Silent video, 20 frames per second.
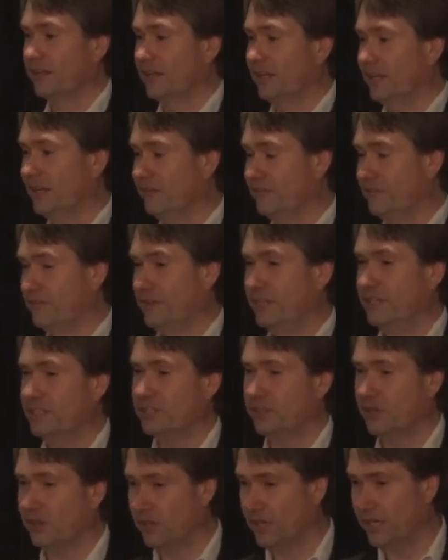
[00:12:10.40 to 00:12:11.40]
It
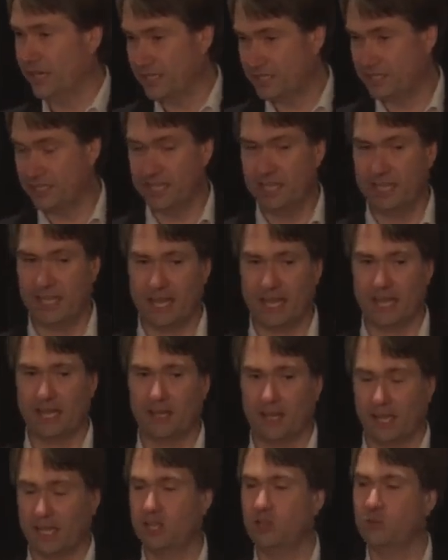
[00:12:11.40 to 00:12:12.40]
fits on an SD card
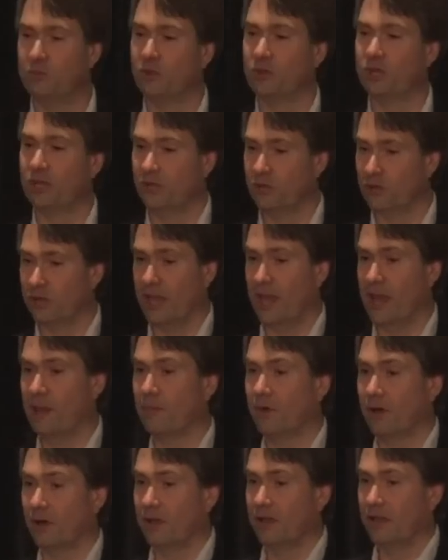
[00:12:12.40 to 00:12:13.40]
like you put in your
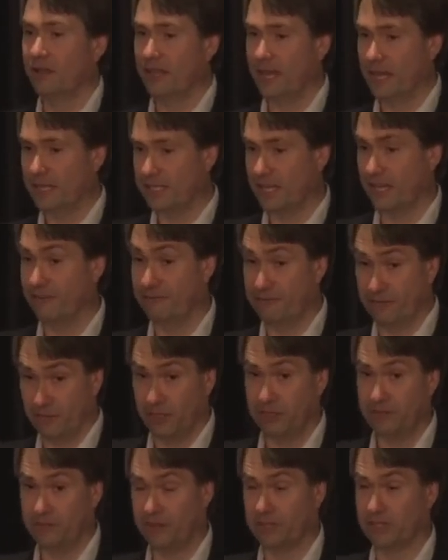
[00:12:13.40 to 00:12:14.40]
camera. That is a
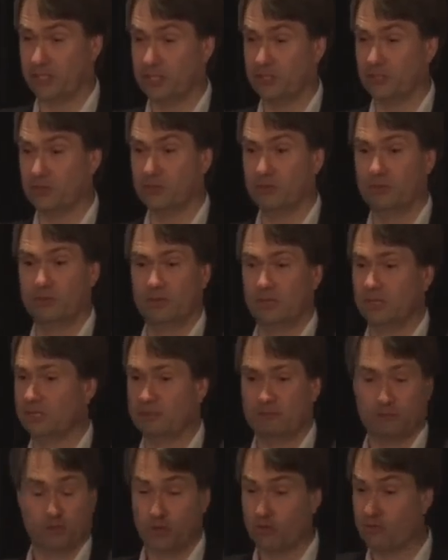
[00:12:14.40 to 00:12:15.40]
fully functional,
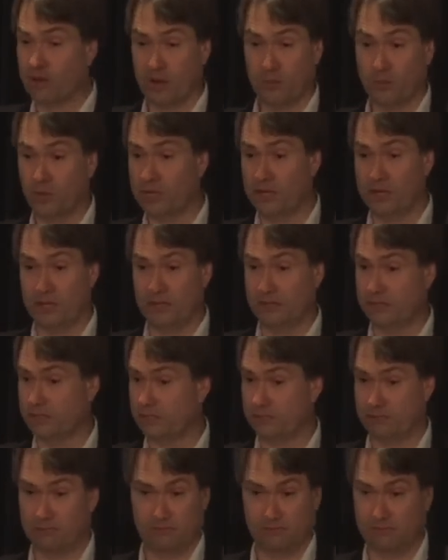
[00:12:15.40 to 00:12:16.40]
could run
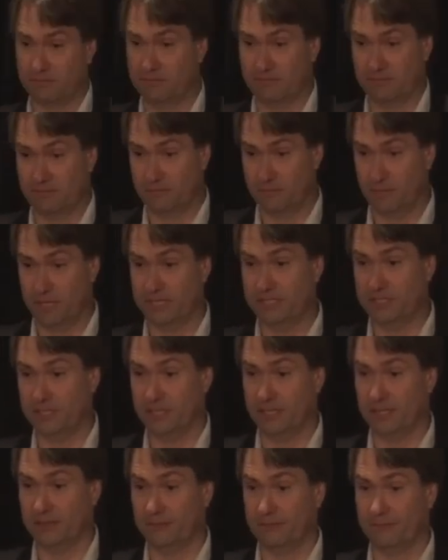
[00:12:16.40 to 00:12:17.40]
Windows
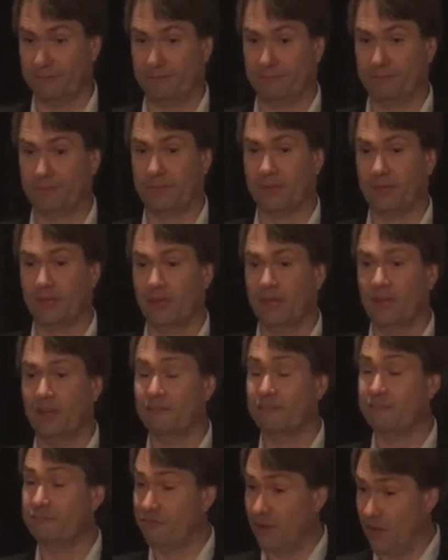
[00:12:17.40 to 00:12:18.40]
PC.
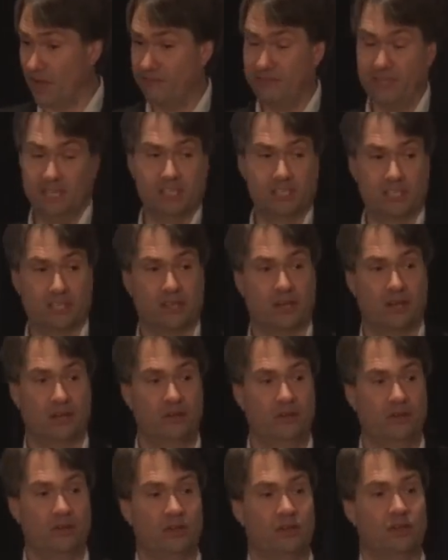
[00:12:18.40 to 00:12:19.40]
5 years
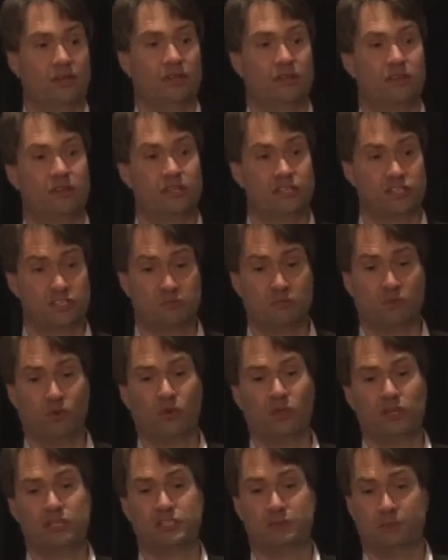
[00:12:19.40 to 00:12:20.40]
ago, the
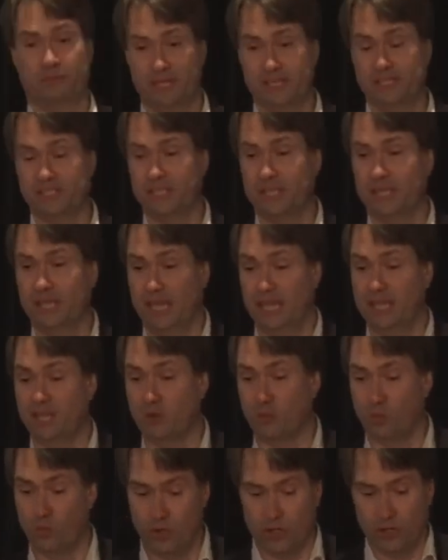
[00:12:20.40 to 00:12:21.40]
smallest PC in the
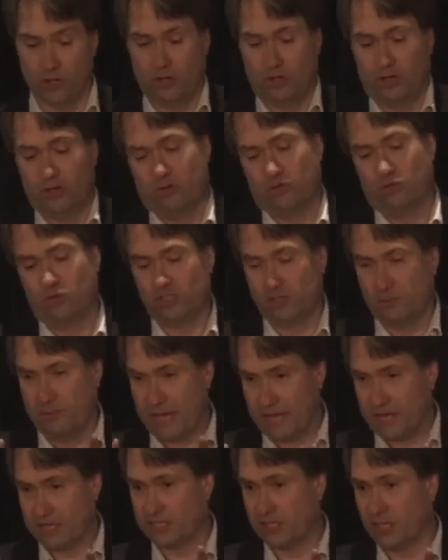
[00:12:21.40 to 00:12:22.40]
world was
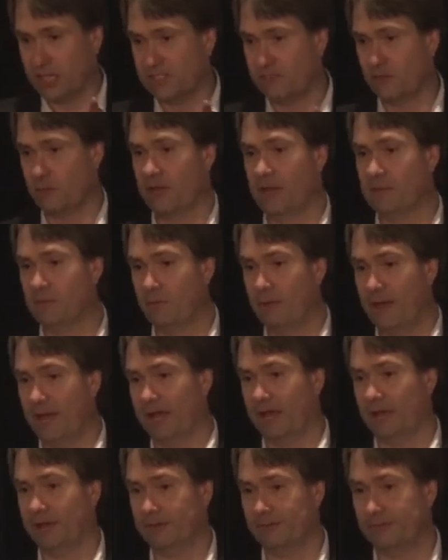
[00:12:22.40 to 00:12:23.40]
about the size of a
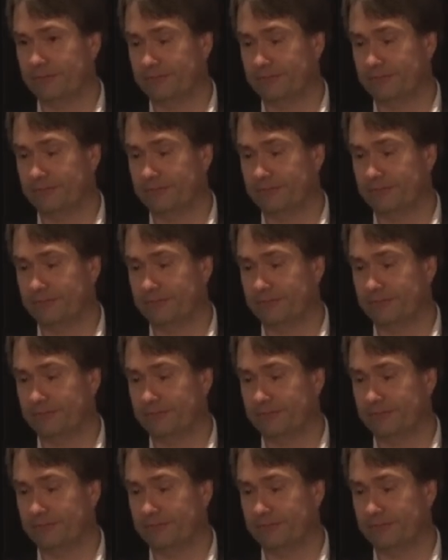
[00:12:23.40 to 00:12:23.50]
paperback.